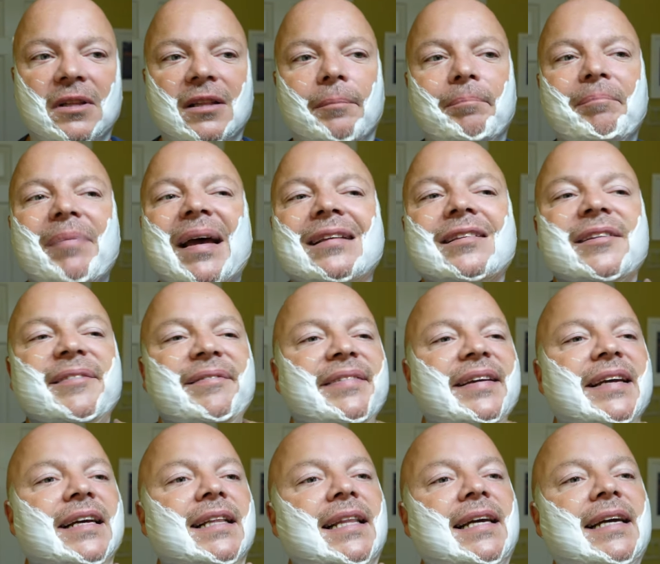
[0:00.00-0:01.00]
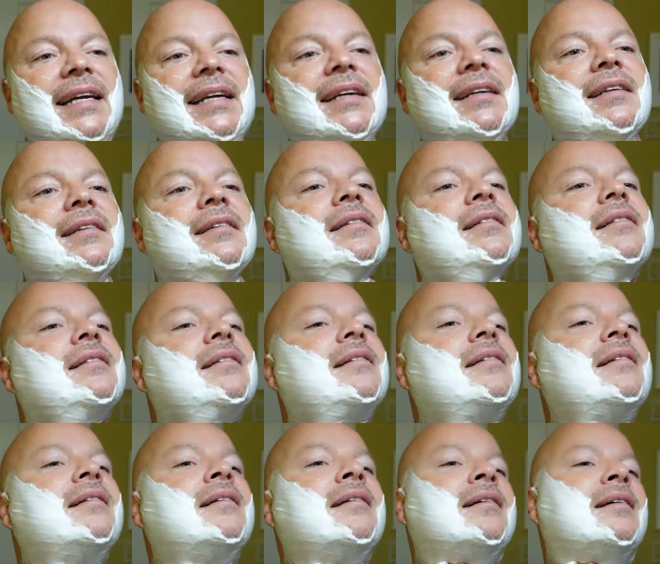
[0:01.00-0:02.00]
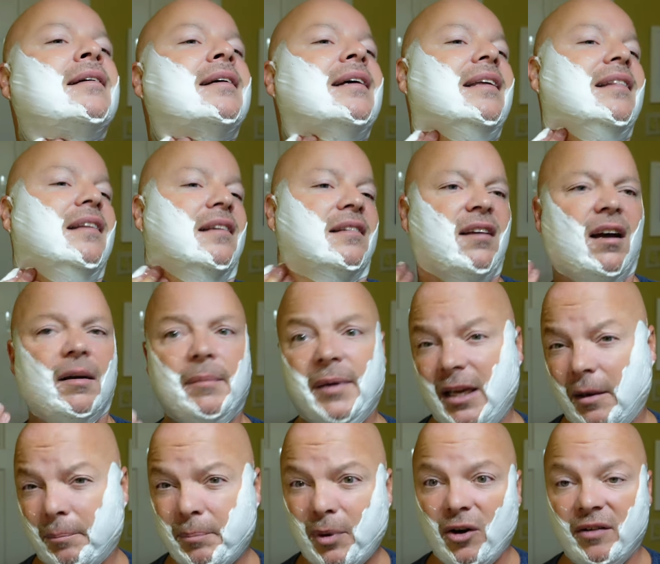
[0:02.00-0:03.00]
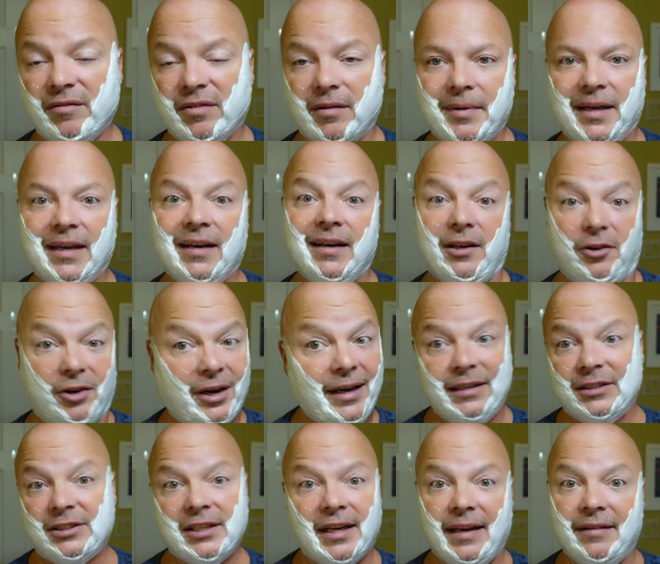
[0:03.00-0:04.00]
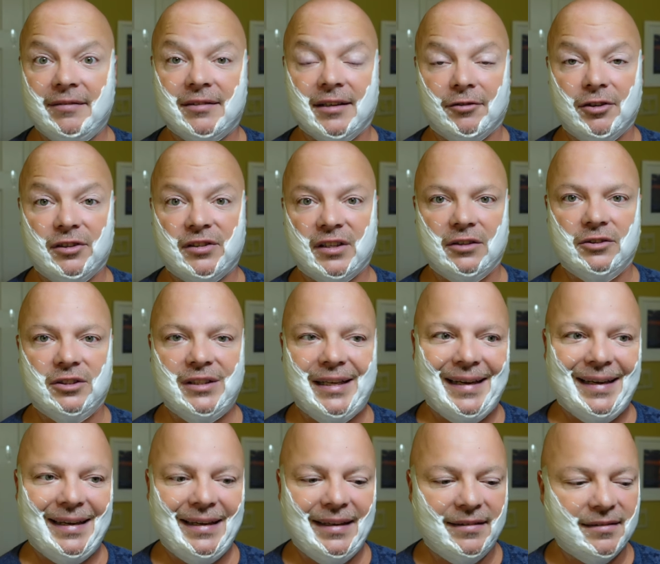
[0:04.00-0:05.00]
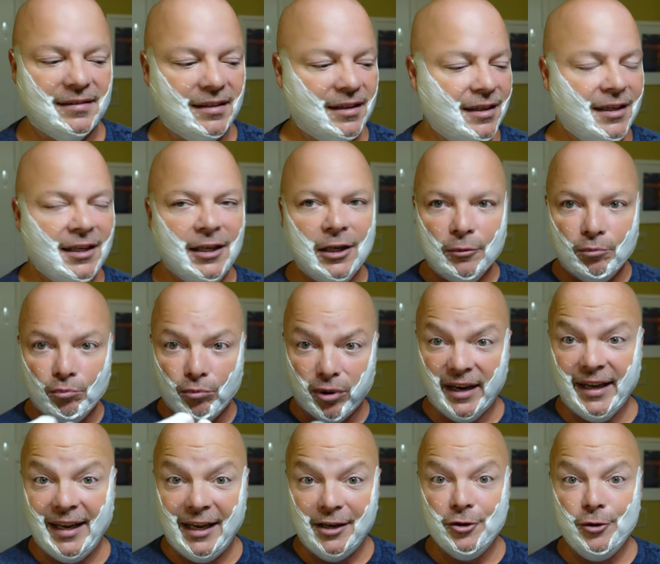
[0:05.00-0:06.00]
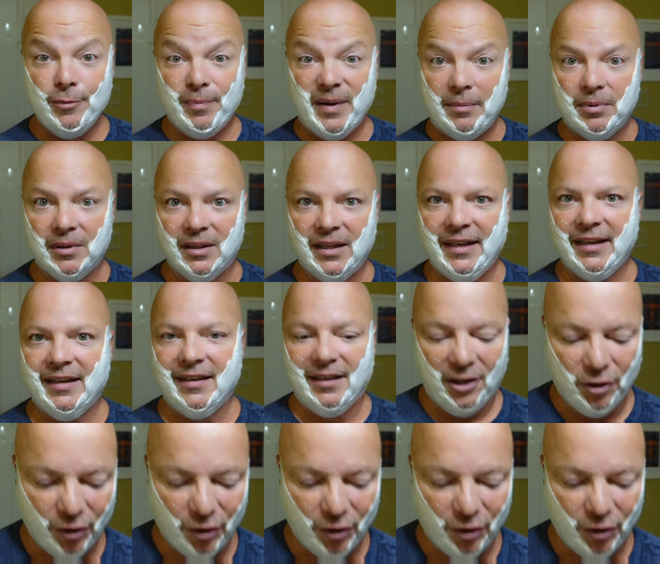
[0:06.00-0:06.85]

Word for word: the best feeling in this hobby, apart from getting great shaves every single day, is bringing new people in and